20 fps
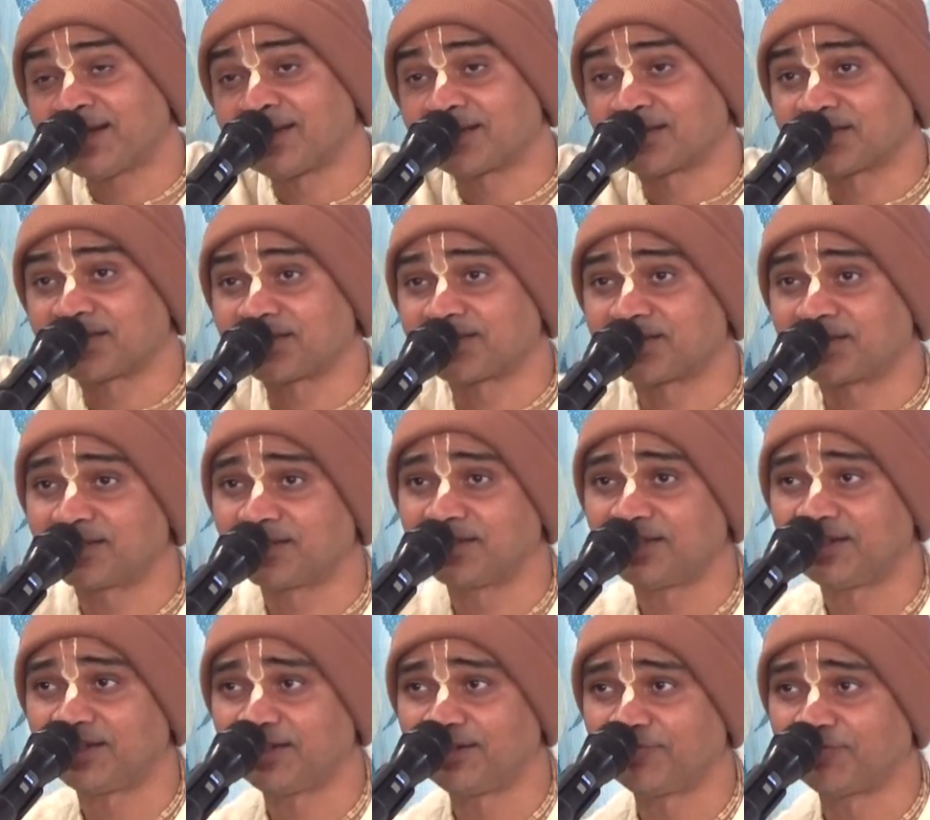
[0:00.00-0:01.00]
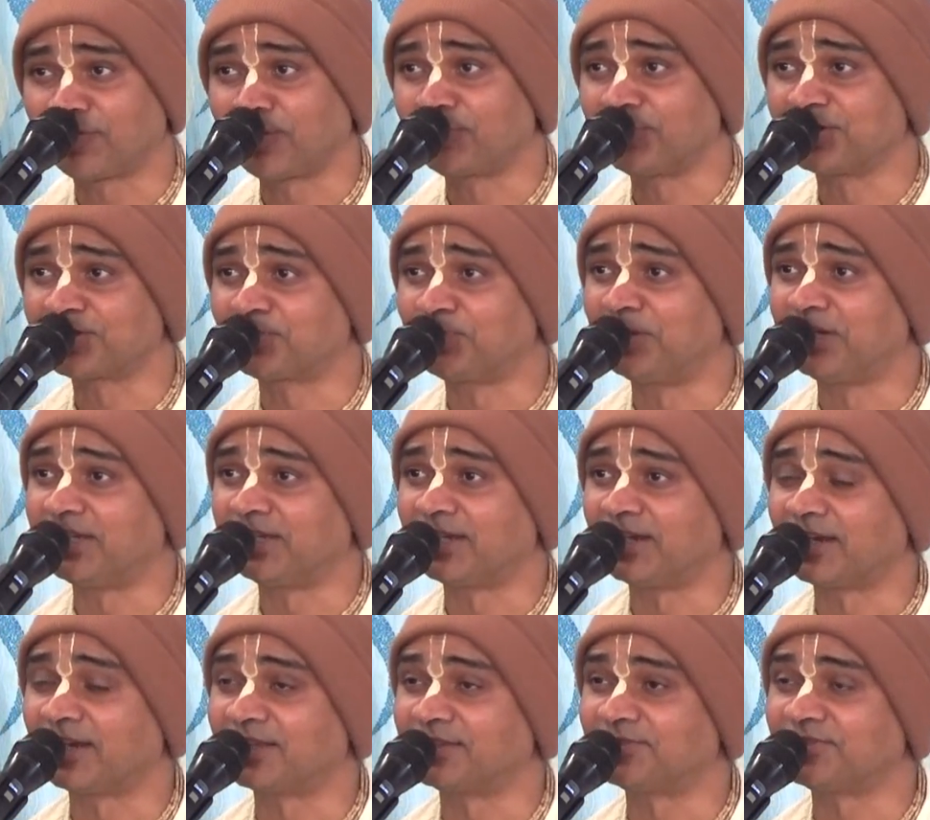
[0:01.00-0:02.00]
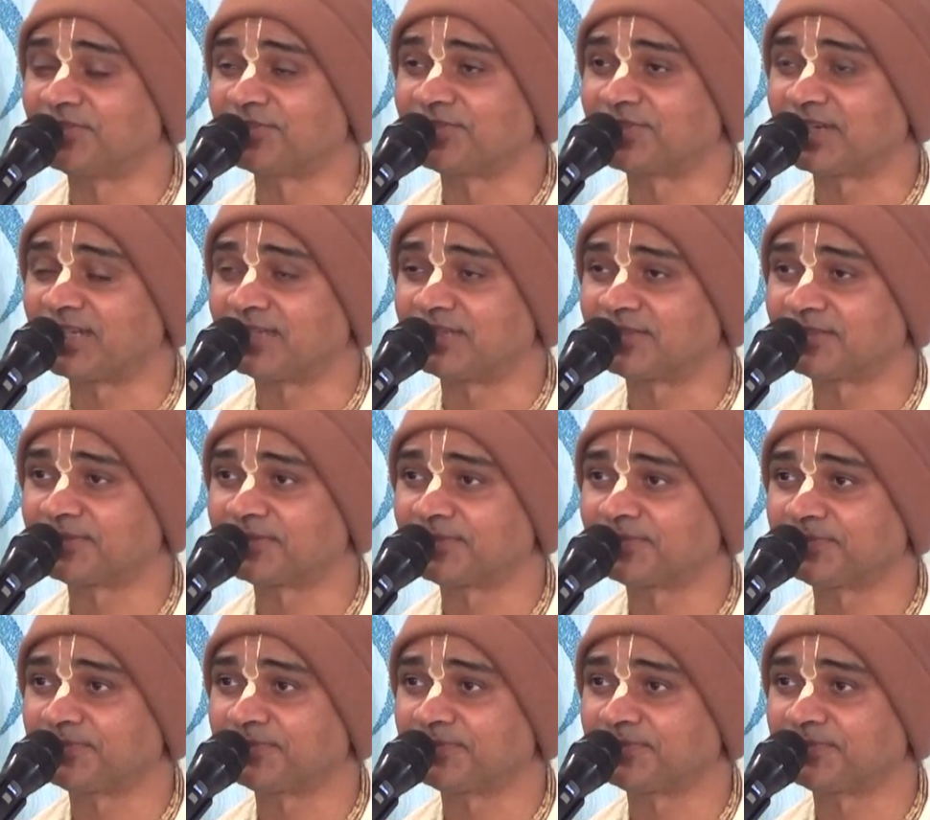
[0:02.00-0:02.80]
us from this material existence.